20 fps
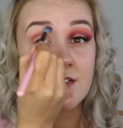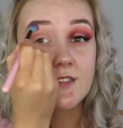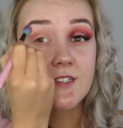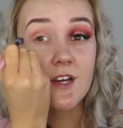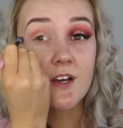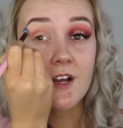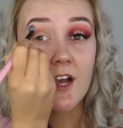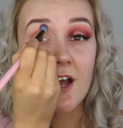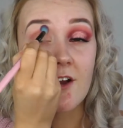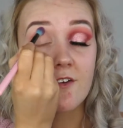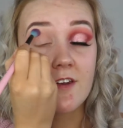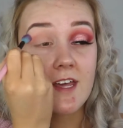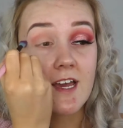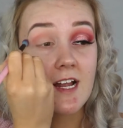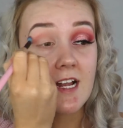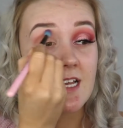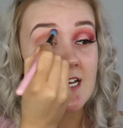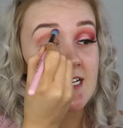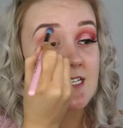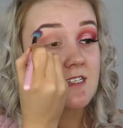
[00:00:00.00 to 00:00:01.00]
So go
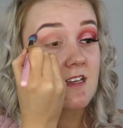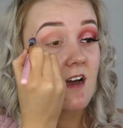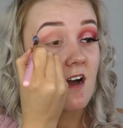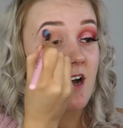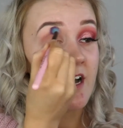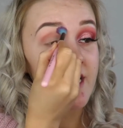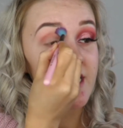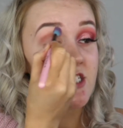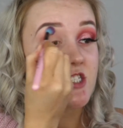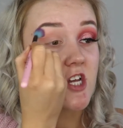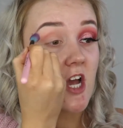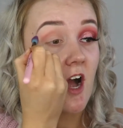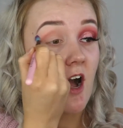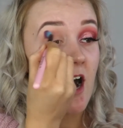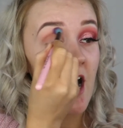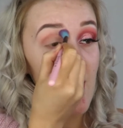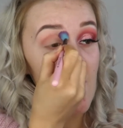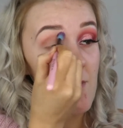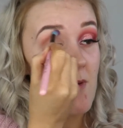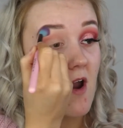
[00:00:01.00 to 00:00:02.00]
nearly as high as your
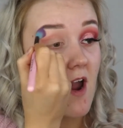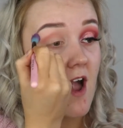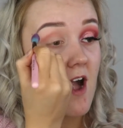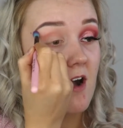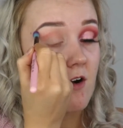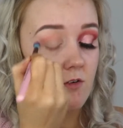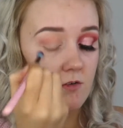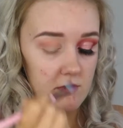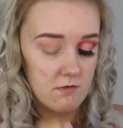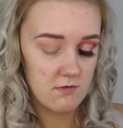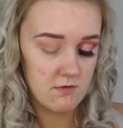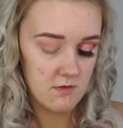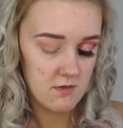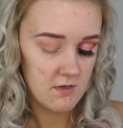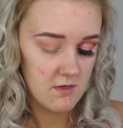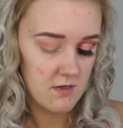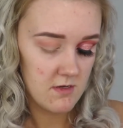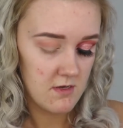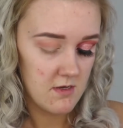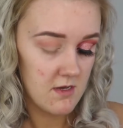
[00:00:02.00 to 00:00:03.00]
eyebrow,
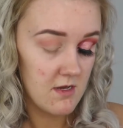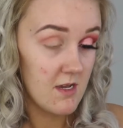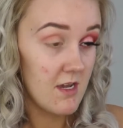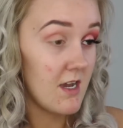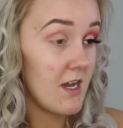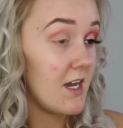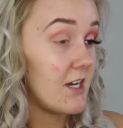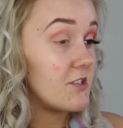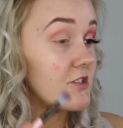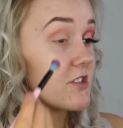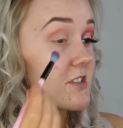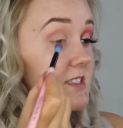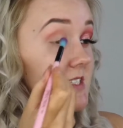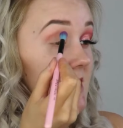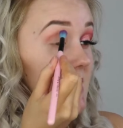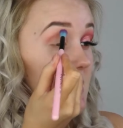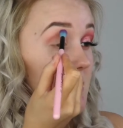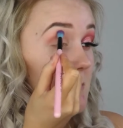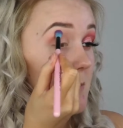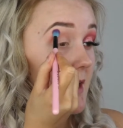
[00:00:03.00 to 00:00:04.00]
and just
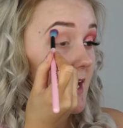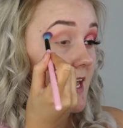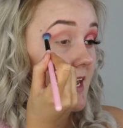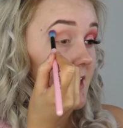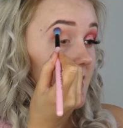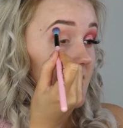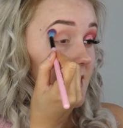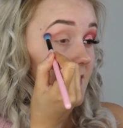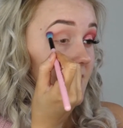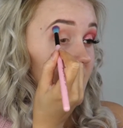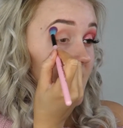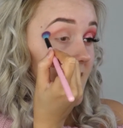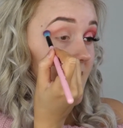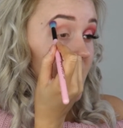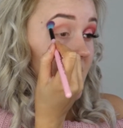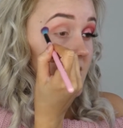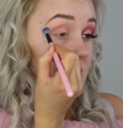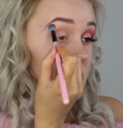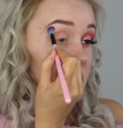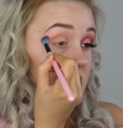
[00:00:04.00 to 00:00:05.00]
keep blending
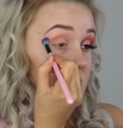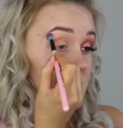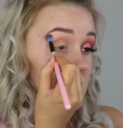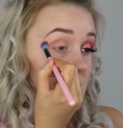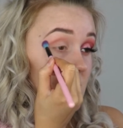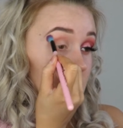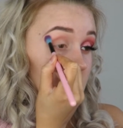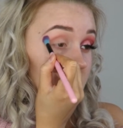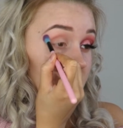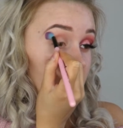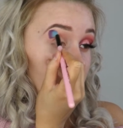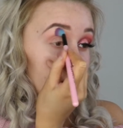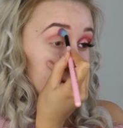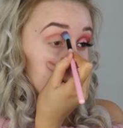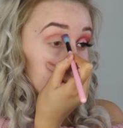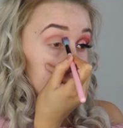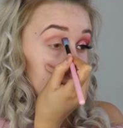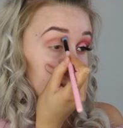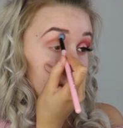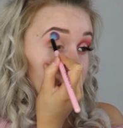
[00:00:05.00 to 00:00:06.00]
that, just so we've got a
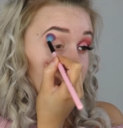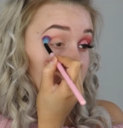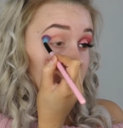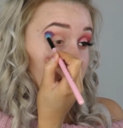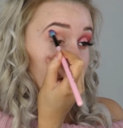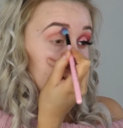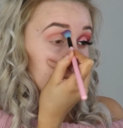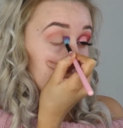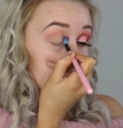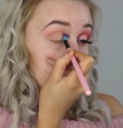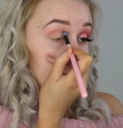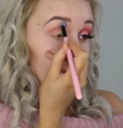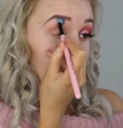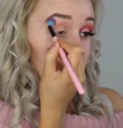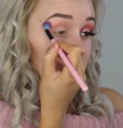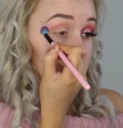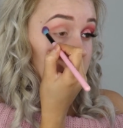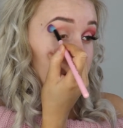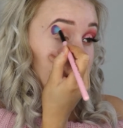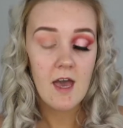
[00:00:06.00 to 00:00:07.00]
soft colour at the
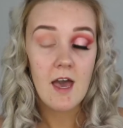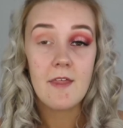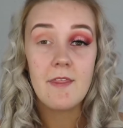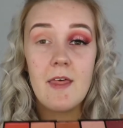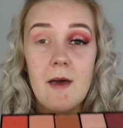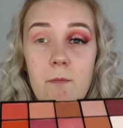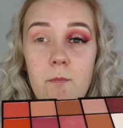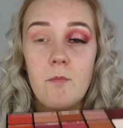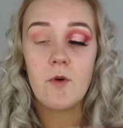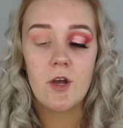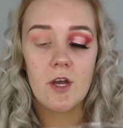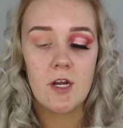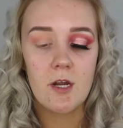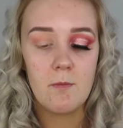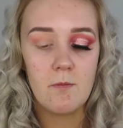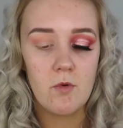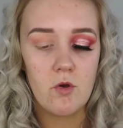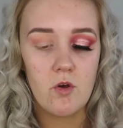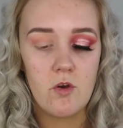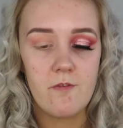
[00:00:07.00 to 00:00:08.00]
top. And then we're going
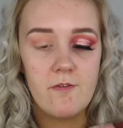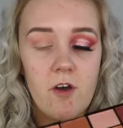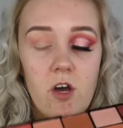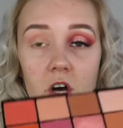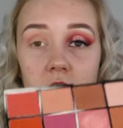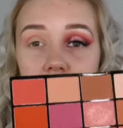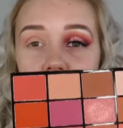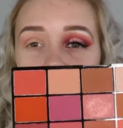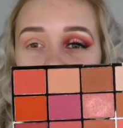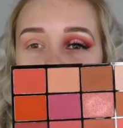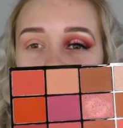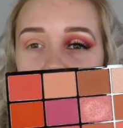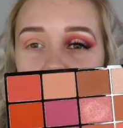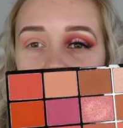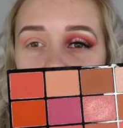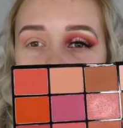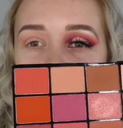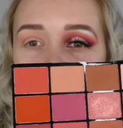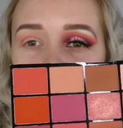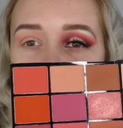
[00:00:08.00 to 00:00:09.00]
to move on
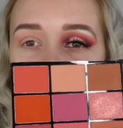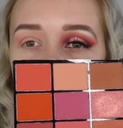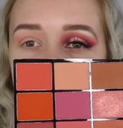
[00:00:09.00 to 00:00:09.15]
to